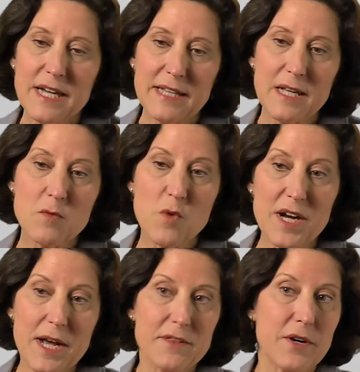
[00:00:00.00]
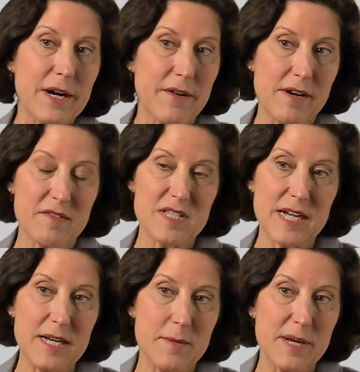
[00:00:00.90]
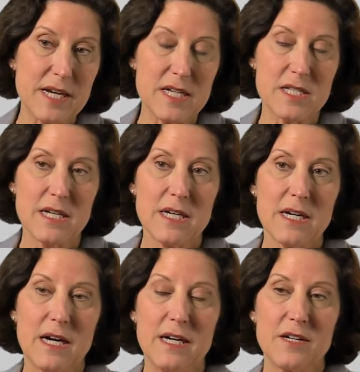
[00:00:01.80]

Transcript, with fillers: And then one other area of study, because uh,